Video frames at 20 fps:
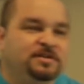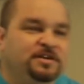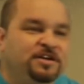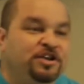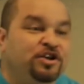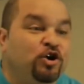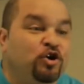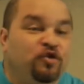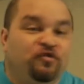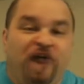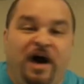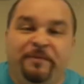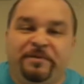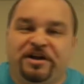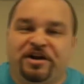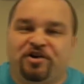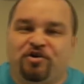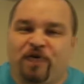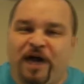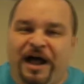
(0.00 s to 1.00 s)
You know, if I'm
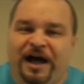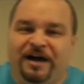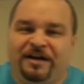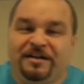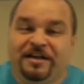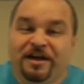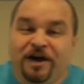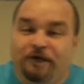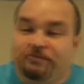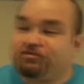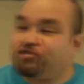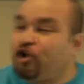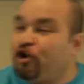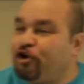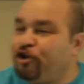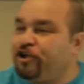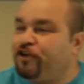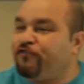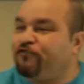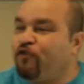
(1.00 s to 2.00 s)
in a crowd of
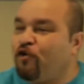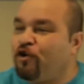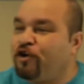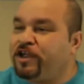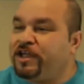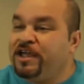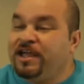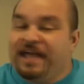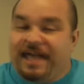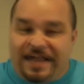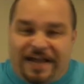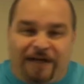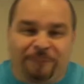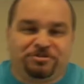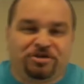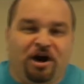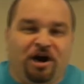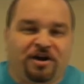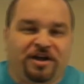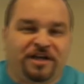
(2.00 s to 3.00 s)
30 or 40 and
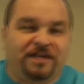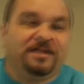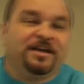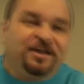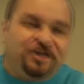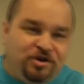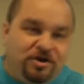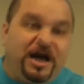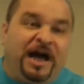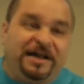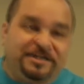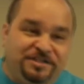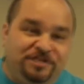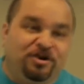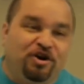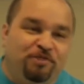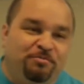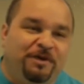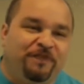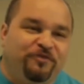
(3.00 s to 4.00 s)
I'm talking, you guys
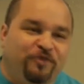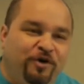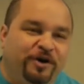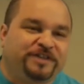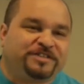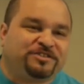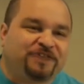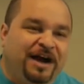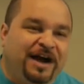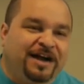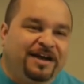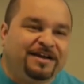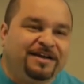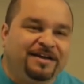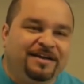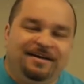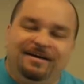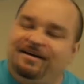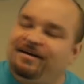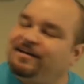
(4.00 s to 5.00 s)
know my voice, right?
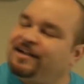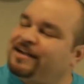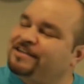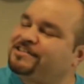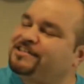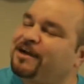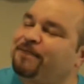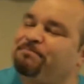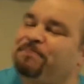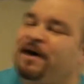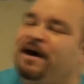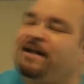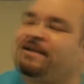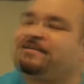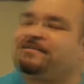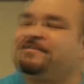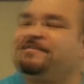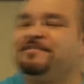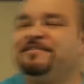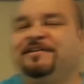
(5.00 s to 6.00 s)
Oh, that's
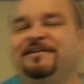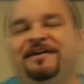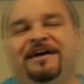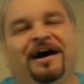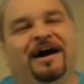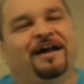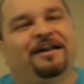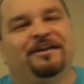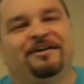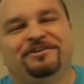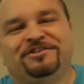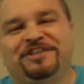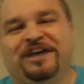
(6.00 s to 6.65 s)
Chaparro. I know